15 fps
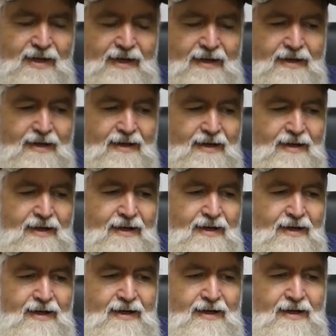And
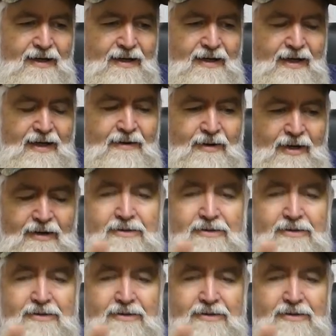anyway,